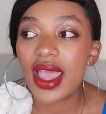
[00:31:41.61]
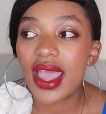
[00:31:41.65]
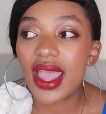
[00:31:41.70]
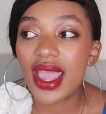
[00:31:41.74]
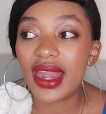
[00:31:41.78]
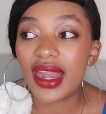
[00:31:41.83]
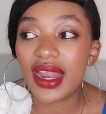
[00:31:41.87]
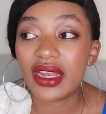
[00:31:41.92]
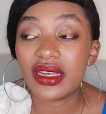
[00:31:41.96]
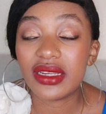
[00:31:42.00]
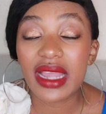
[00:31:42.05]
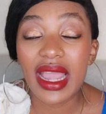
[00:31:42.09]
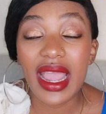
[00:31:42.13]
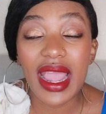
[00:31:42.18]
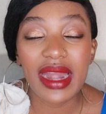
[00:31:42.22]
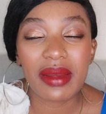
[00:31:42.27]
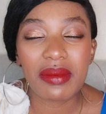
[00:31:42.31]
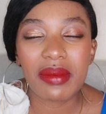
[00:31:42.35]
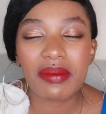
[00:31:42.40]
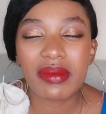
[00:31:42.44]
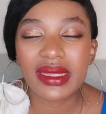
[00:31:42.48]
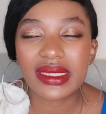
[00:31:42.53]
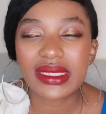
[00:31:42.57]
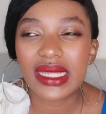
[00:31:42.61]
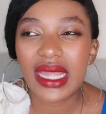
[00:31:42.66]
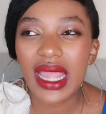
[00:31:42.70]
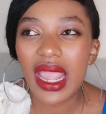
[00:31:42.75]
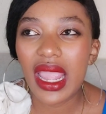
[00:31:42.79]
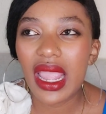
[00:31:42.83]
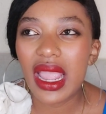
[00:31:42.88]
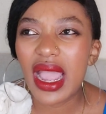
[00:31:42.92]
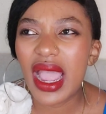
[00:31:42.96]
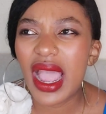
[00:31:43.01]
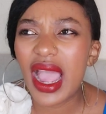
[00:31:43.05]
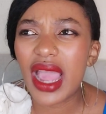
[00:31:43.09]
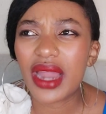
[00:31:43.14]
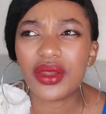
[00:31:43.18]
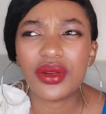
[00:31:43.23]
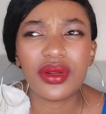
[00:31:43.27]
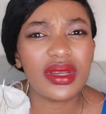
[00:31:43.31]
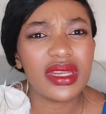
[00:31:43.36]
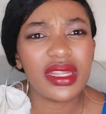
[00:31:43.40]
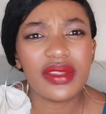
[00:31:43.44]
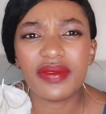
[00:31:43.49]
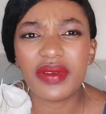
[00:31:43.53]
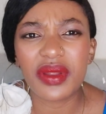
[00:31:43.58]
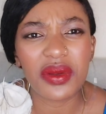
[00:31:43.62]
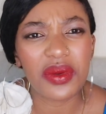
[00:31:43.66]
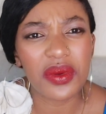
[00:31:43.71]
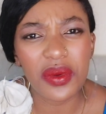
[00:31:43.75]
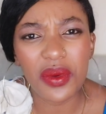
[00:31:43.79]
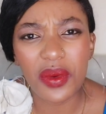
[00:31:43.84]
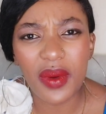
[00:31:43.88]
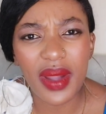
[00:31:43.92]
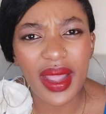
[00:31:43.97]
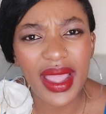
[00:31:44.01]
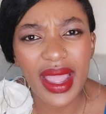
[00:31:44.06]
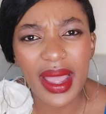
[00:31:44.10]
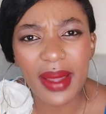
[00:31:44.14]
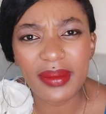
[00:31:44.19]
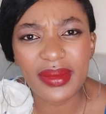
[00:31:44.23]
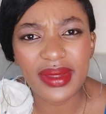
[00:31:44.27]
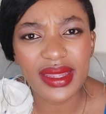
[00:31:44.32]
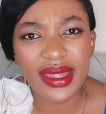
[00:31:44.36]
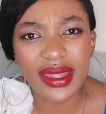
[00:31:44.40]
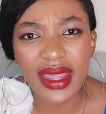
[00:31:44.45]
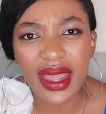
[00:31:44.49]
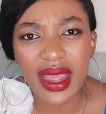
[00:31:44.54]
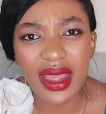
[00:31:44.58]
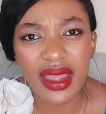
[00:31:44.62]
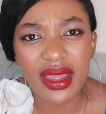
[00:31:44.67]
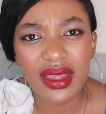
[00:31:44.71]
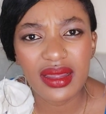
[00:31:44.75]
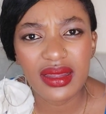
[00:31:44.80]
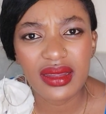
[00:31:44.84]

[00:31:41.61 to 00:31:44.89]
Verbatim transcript: And I, I remember saying, I don't even know why I'm here.